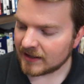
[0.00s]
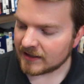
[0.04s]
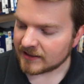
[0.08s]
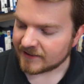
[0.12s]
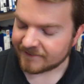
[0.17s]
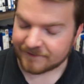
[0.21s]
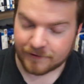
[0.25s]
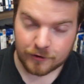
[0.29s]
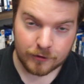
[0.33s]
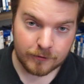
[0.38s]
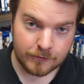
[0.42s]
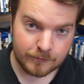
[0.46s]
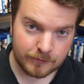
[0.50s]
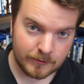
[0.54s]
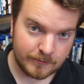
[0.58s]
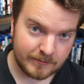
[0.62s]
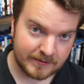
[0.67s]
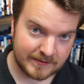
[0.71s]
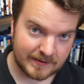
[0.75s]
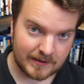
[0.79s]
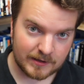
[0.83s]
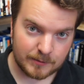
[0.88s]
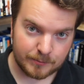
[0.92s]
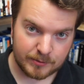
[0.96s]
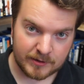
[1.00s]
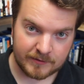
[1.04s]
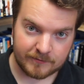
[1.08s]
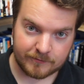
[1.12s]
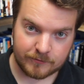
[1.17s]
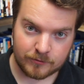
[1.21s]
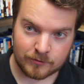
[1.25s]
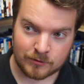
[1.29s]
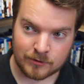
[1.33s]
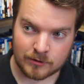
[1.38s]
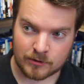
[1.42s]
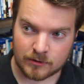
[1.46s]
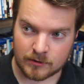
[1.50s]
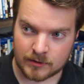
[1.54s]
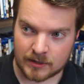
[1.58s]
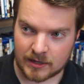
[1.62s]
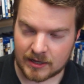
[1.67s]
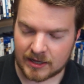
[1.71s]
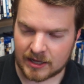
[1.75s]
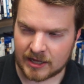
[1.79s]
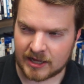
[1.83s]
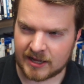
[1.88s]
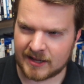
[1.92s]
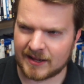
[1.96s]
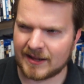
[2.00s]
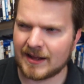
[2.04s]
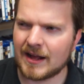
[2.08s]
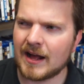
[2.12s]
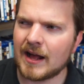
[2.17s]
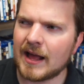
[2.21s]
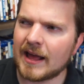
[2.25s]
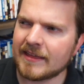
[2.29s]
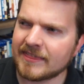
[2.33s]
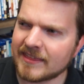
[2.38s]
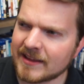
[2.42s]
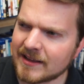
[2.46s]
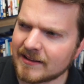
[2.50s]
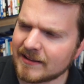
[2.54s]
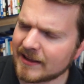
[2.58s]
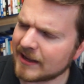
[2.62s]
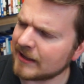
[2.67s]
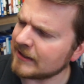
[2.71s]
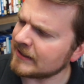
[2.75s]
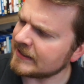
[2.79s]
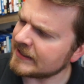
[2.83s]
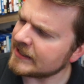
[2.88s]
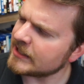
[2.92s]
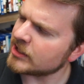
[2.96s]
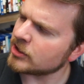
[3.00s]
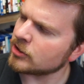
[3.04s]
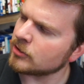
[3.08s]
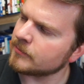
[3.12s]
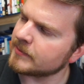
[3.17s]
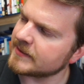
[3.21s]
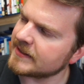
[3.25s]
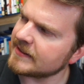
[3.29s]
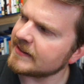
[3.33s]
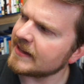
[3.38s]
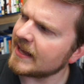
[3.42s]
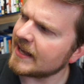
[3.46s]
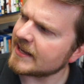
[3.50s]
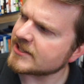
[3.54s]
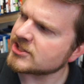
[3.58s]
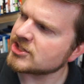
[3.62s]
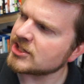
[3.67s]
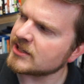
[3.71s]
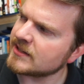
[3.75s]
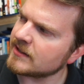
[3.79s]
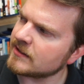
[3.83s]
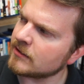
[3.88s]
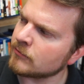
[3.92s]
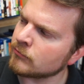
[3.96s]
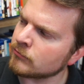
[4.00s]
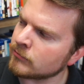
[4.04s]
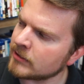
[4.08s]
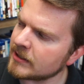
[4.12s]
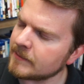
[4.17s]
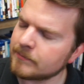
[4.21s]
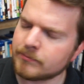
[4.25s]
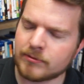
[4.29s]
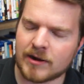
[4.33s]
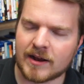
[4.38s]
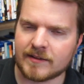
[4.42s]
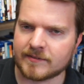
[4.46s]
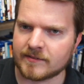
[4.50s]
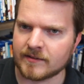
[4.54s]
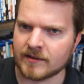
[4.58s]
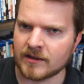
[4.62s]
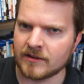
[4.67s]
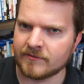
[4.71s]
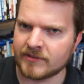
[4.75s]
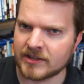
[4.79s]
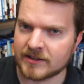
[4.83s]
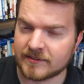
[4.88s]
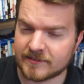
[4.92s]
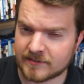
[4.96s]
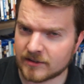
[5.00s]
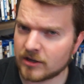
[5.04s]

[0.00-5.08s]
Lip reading: The first one was out of print for, I think, like a year, but then they actually did a repressing of it.